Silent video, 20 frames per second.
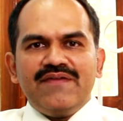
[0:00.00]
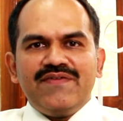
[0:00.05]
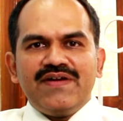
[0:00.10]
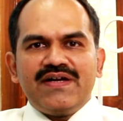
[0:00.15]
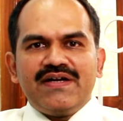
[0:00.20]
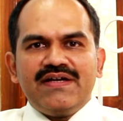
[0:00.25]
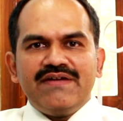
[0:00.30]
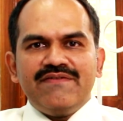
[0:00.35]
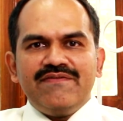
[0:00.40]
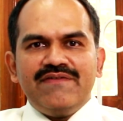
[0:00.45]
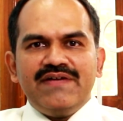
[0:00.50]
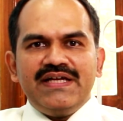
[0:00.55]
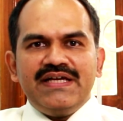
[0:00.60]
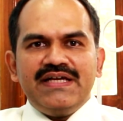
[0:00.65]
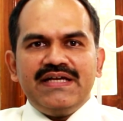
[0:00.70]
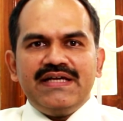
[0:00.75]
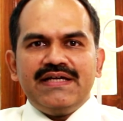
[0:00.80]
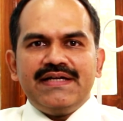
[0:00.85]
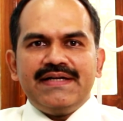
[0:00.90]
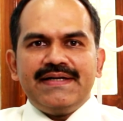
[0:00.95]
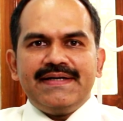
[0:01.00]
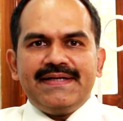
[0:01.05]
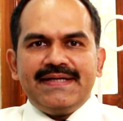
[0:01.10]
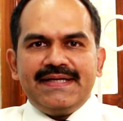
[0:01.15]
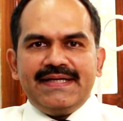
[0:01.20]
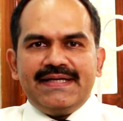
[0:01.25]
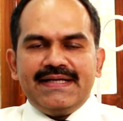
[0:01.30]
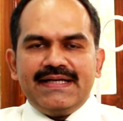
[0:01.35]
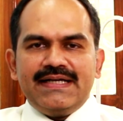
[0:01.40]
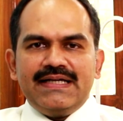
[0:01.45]
effectively
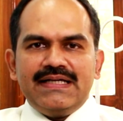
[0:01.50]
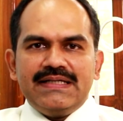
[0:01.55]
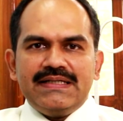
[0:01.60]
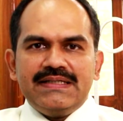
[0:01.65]
treated